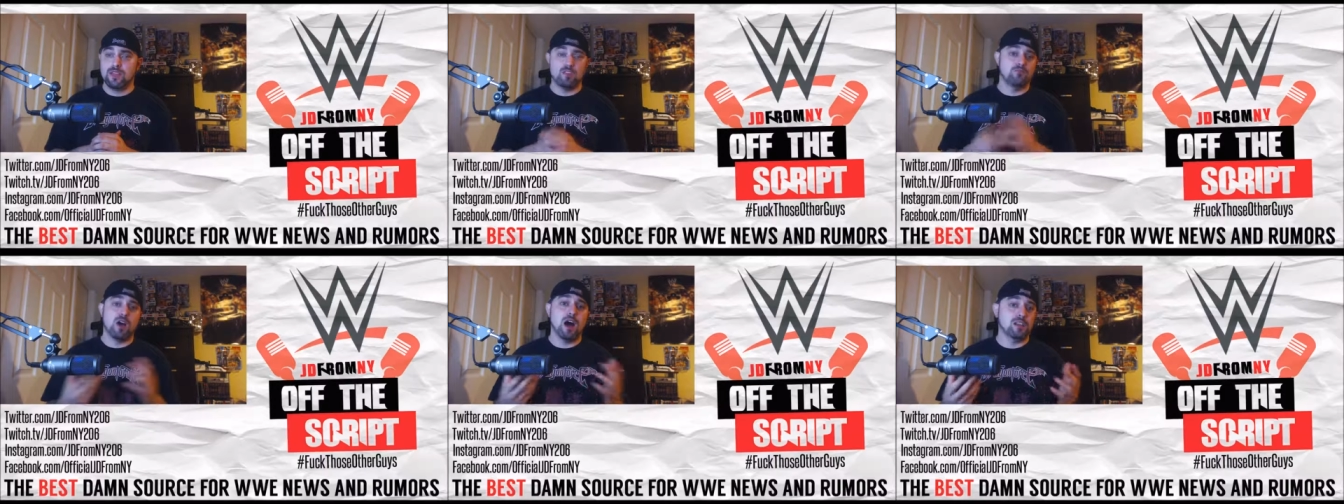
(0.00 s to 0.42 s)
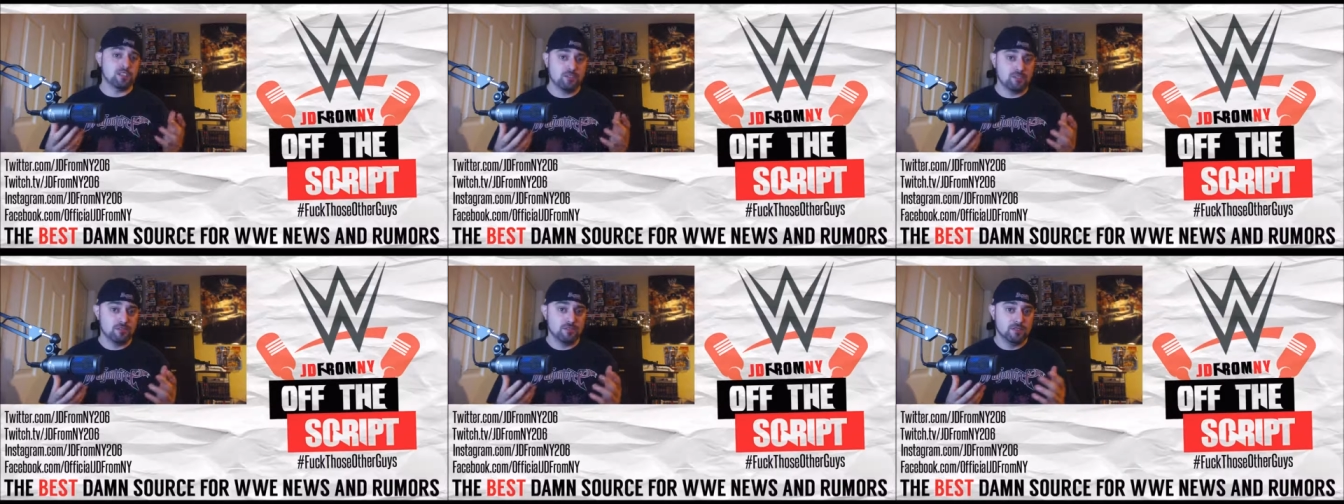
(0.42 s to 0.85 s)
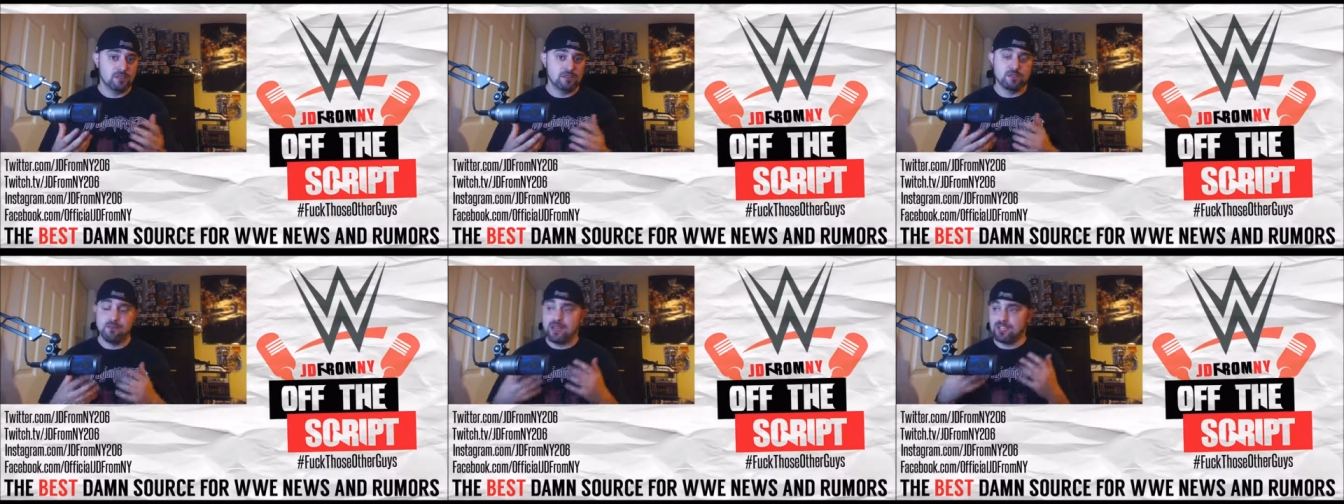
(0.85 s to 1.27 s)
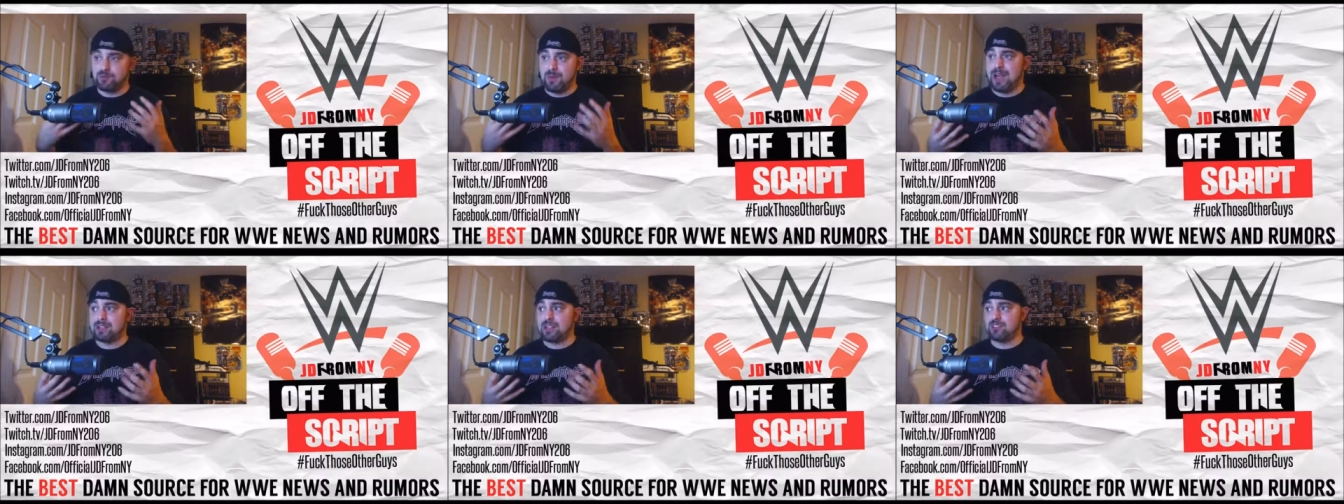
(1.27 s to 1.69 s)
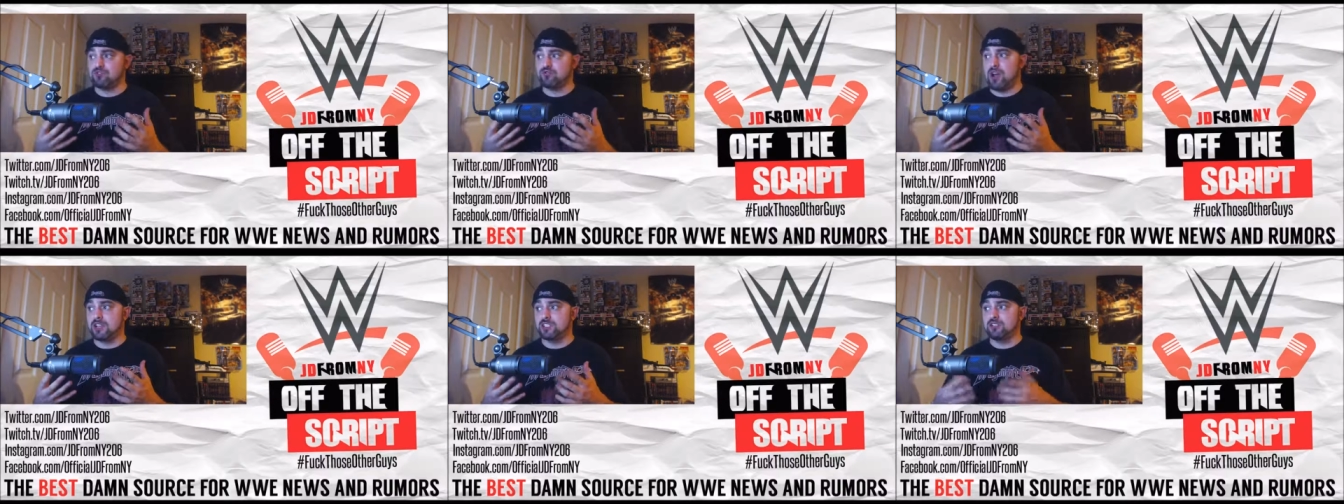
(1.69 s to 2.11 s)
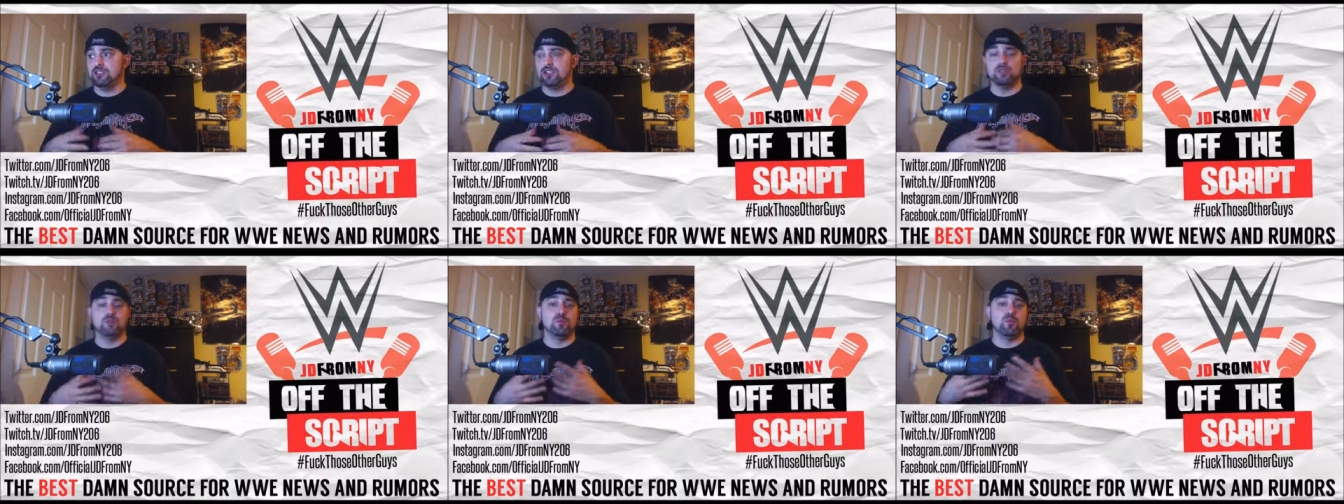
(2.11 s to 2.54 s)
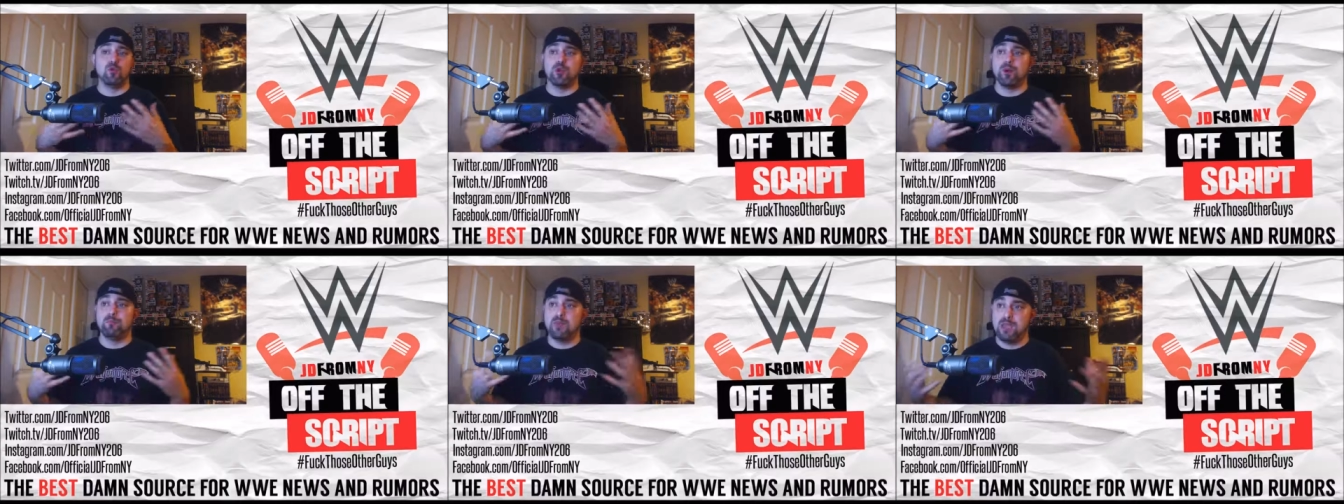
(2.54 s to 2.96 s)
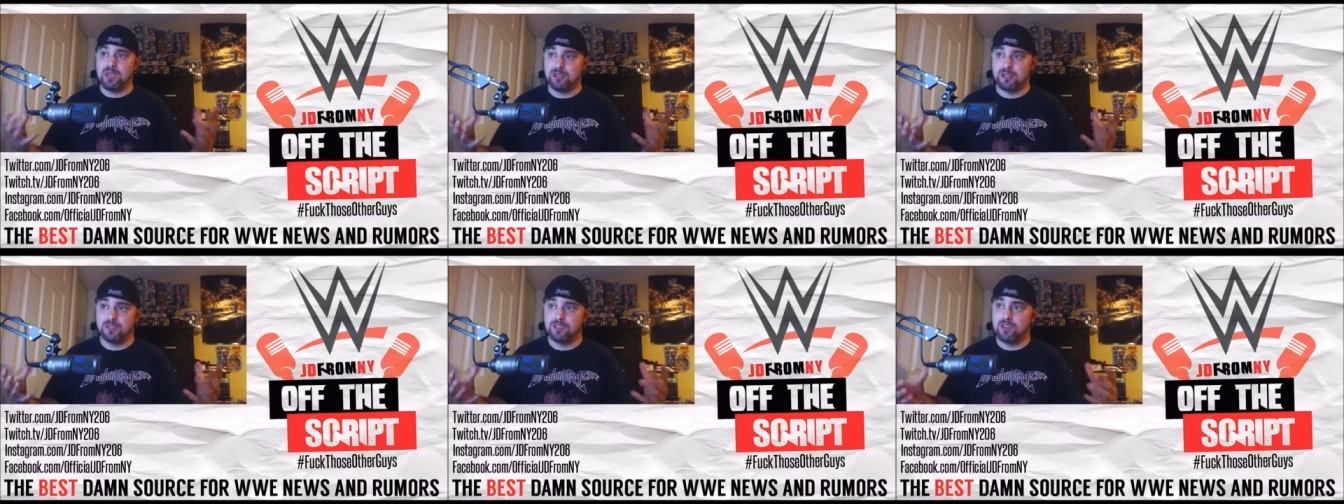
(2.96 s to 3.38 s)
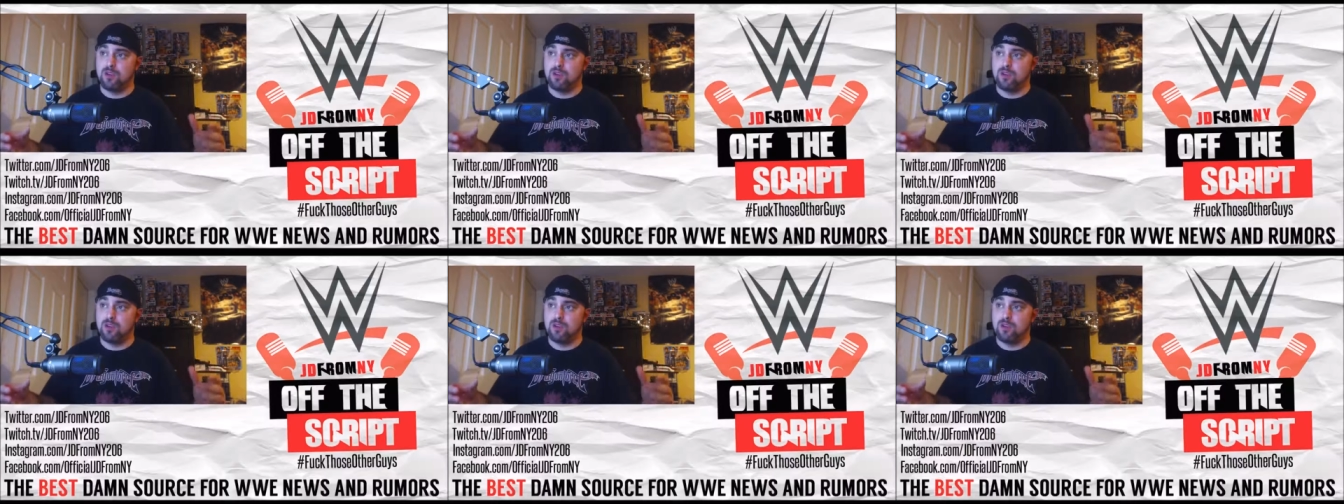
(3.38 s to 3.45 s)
their roster. To, to, make SmackDown's roster a little bit more appealing.